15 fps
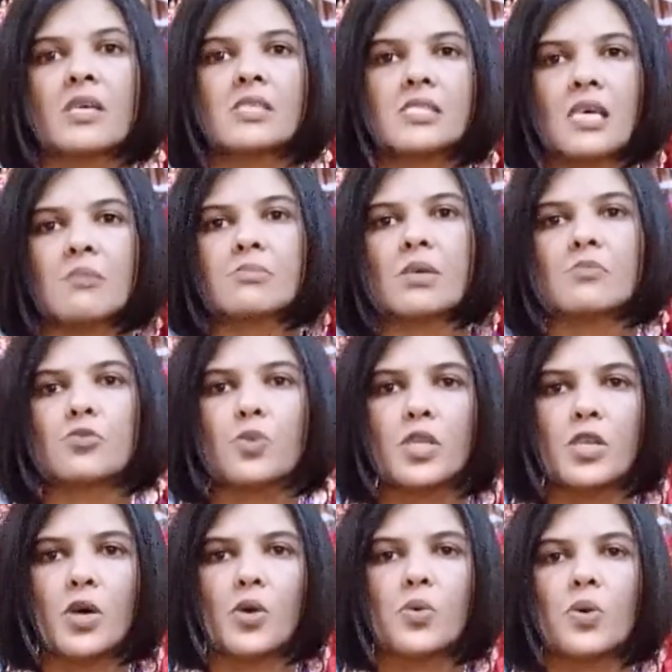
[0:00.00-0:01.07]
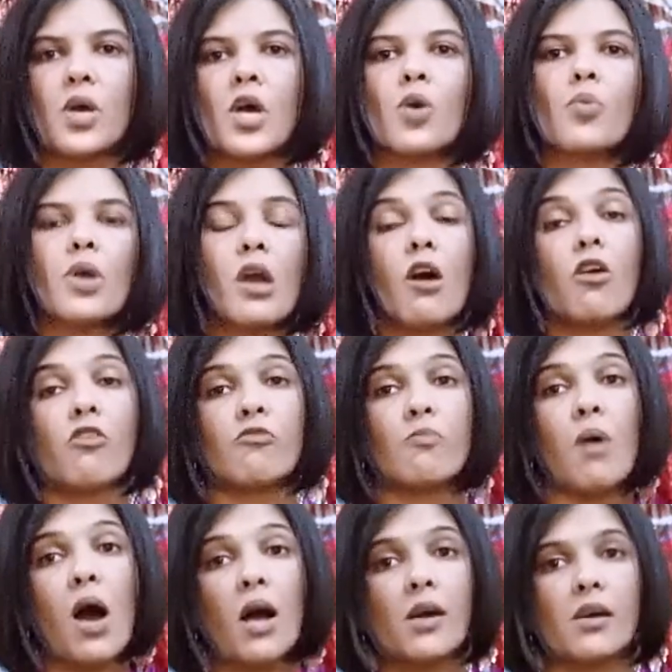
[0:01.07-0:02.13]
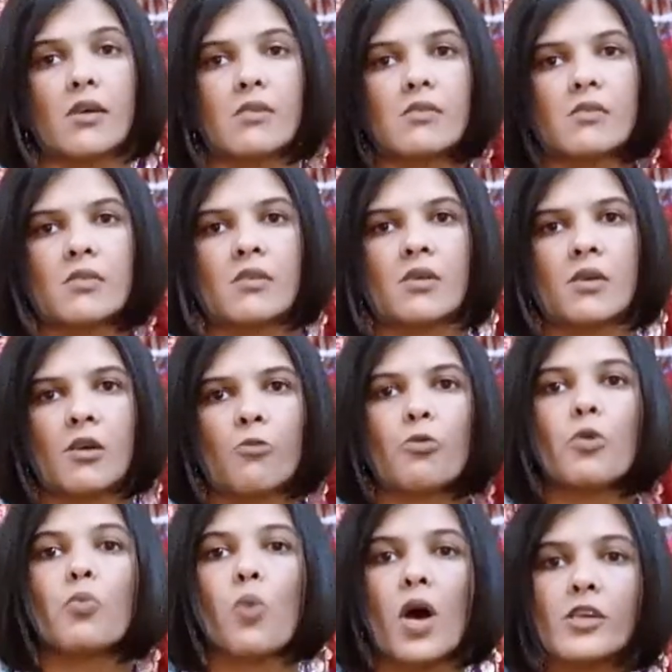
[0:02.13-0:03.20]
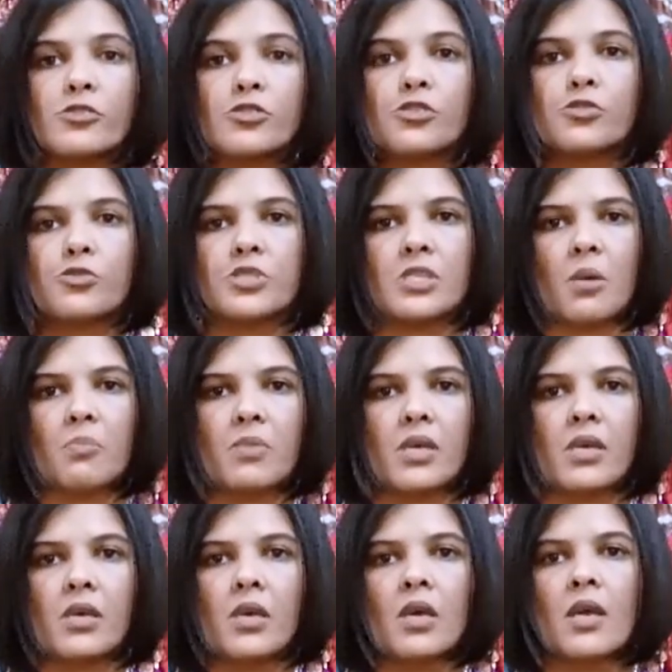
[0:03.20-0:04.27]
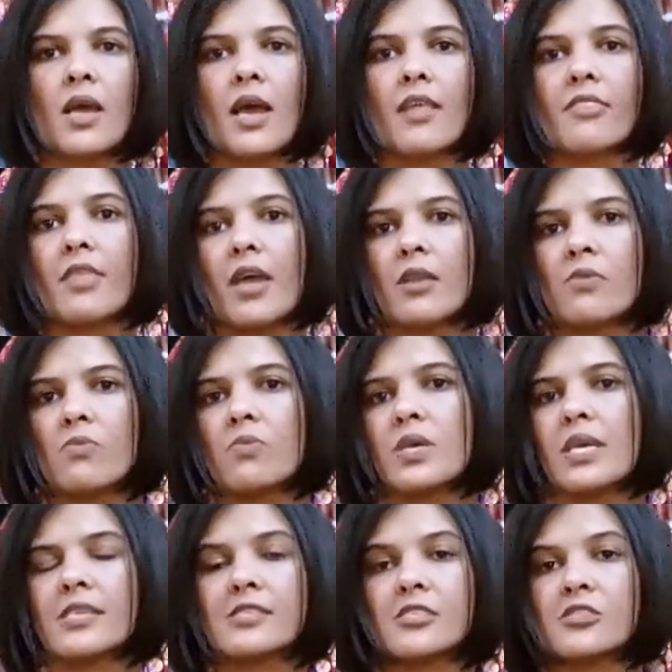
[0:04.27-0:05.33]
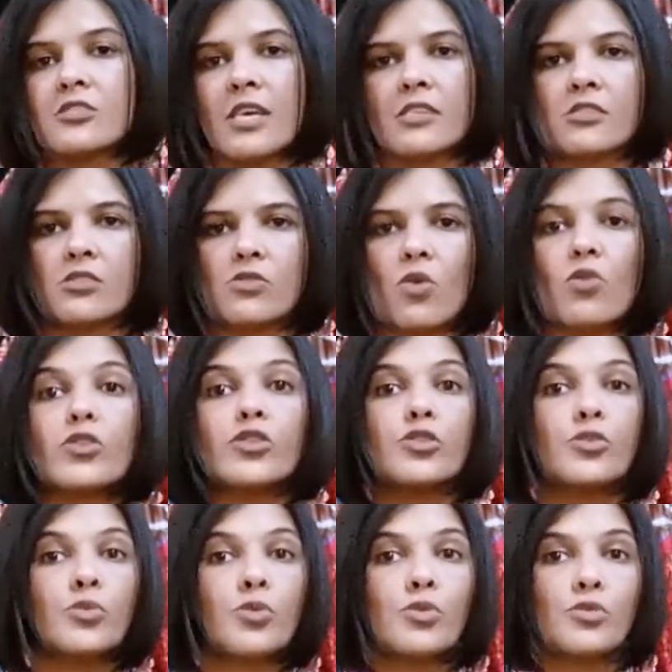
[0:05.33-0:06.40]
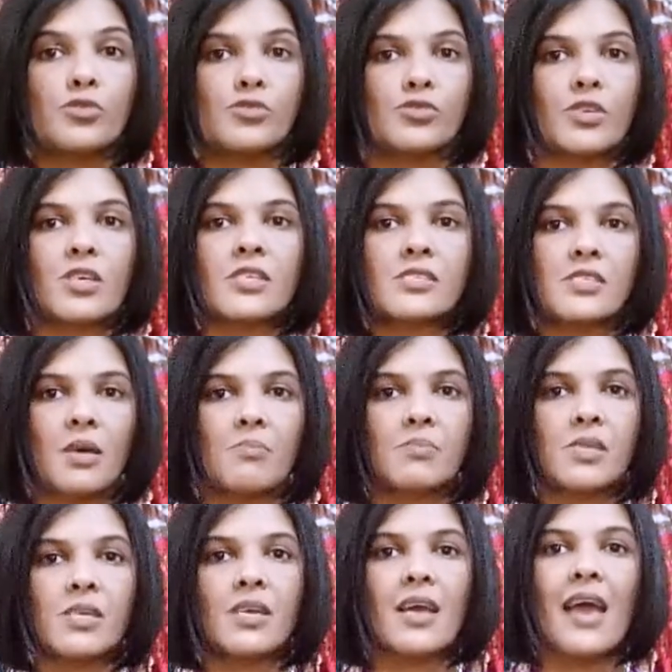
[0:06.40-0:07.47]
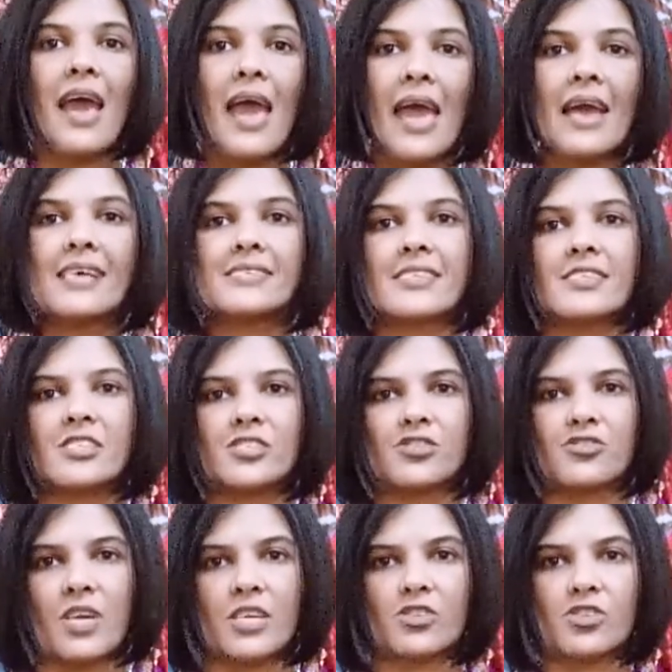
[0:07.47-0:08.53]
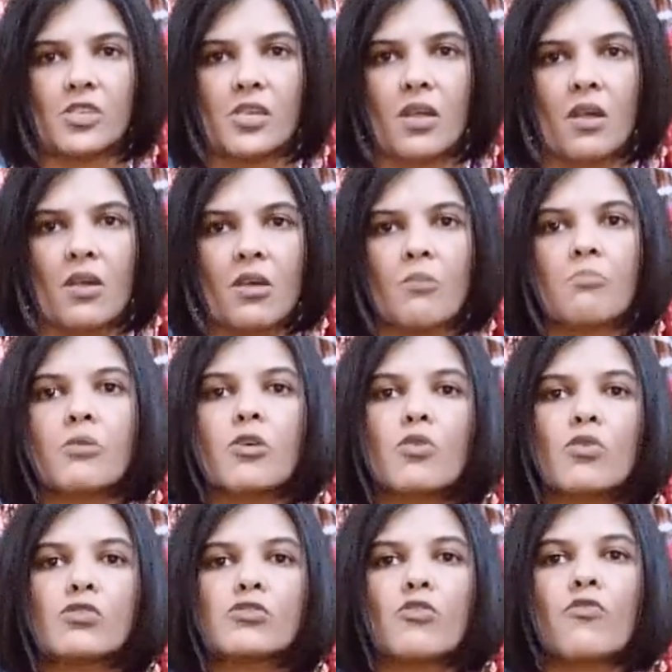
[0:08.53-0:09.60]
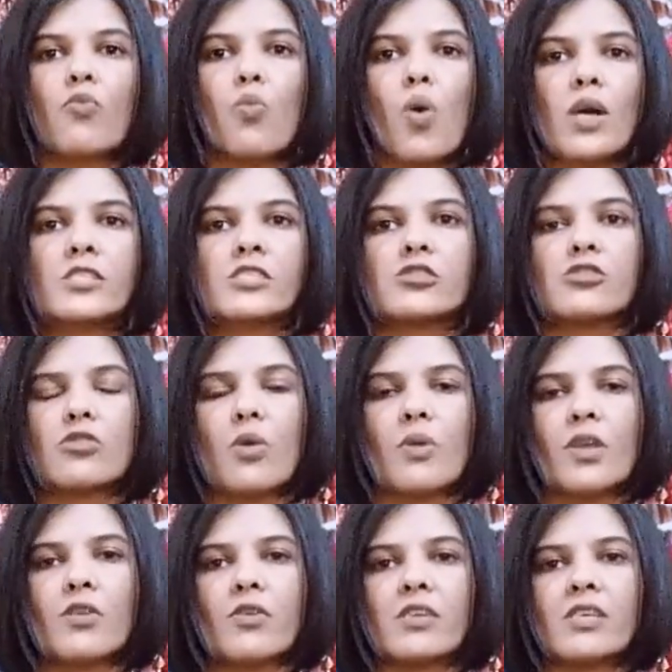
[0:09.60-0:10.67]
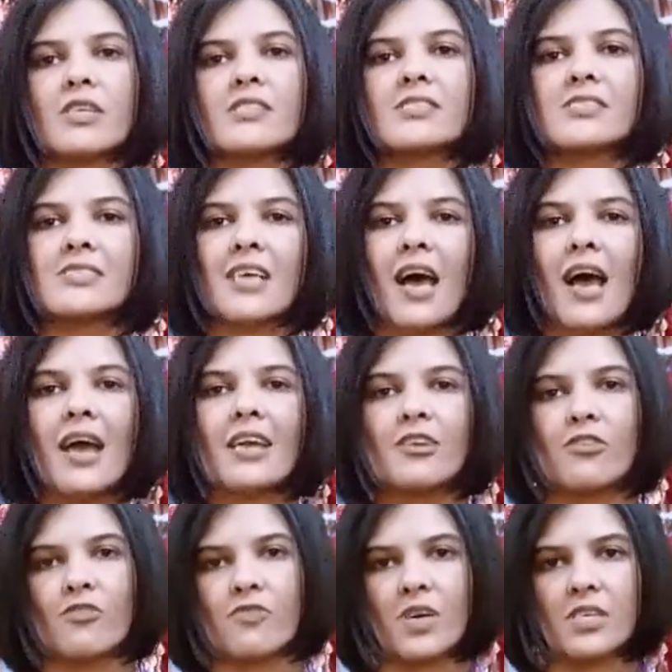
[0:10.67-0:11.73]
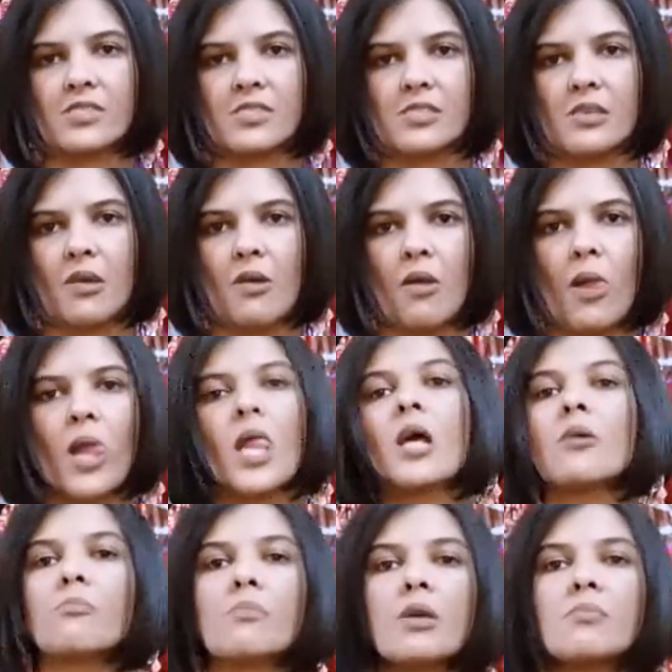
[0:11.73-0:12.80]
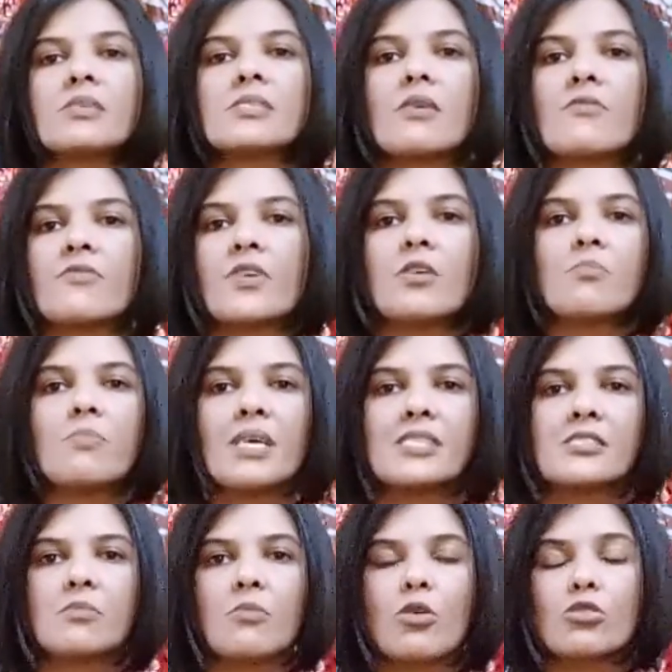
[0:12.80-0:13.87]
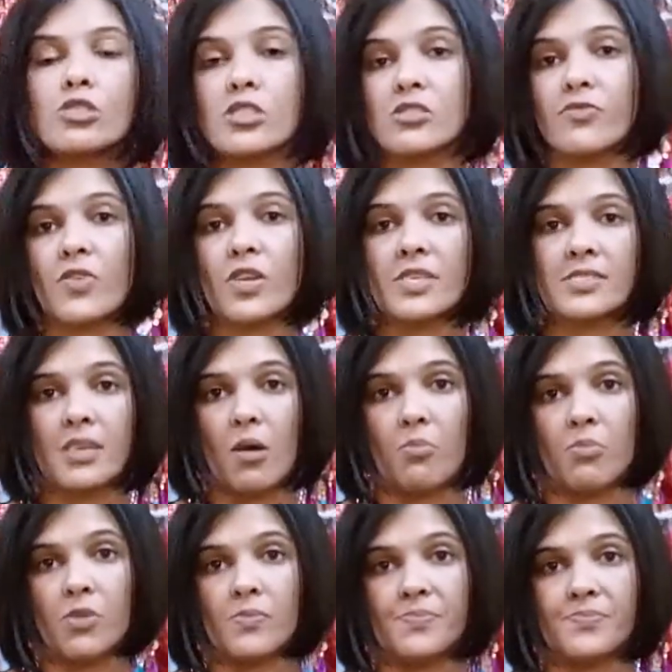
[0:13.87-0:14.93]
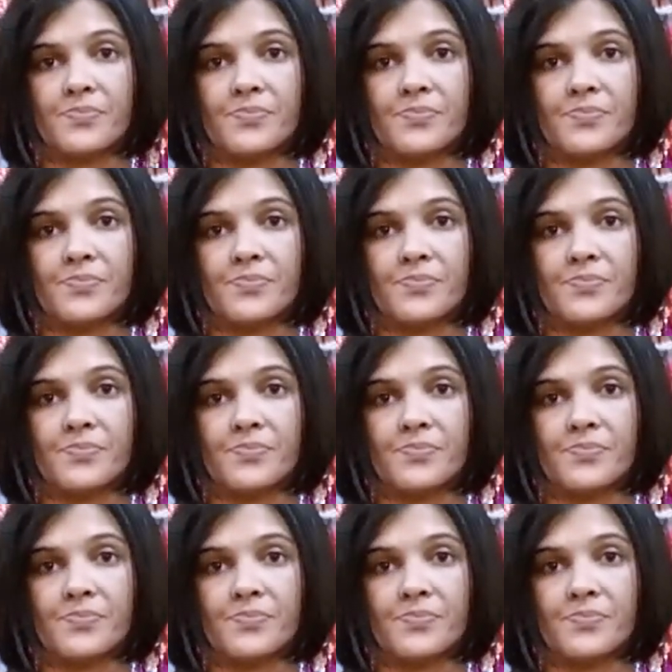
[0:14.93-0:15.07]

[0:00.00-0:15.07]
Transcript: Sometimes we know we are off marker. We want to do something and then we get distracted or use something as a distraction because of what is going on inside of us. Maybe some fear-based emotions, for example.